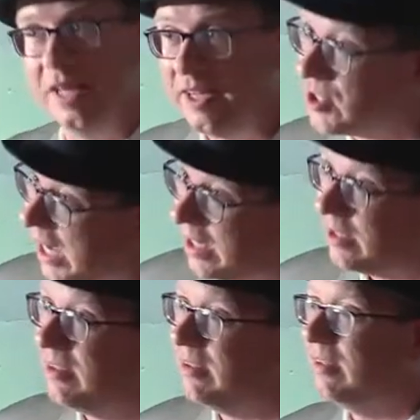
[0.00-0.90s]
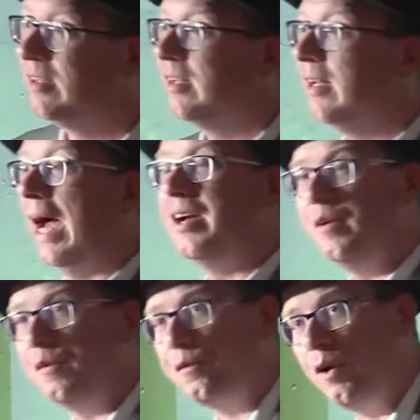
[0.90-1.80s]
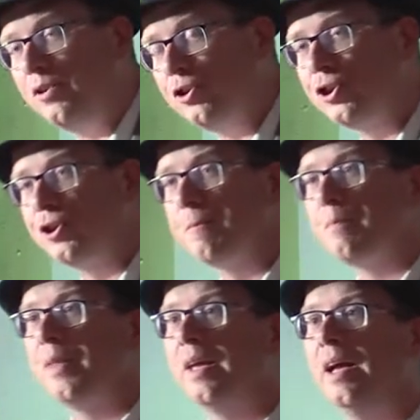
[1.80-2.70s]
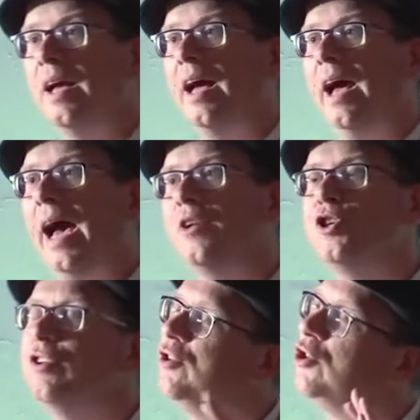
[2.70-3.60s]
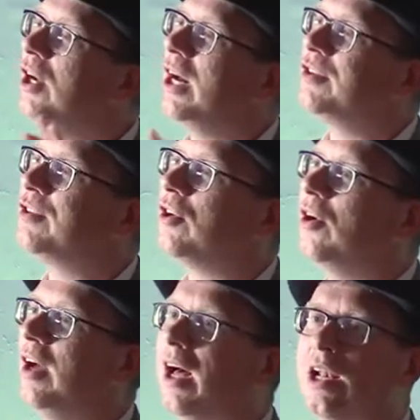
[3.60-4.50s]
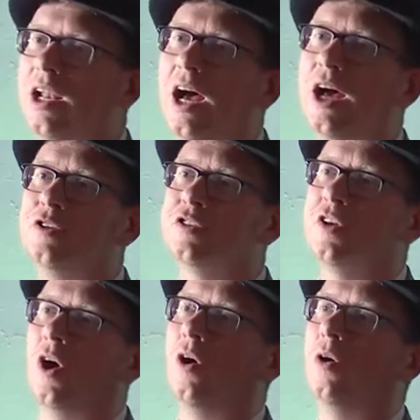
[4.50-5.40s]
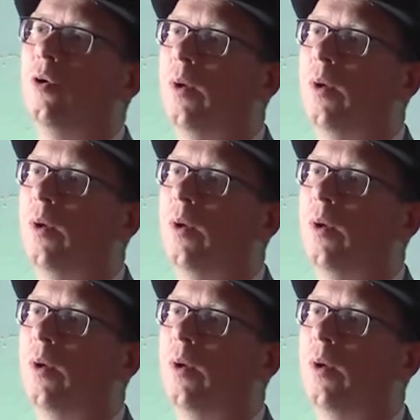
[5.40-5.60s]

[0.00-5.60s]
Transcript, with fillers: in Italian and in French, and she's just on her last song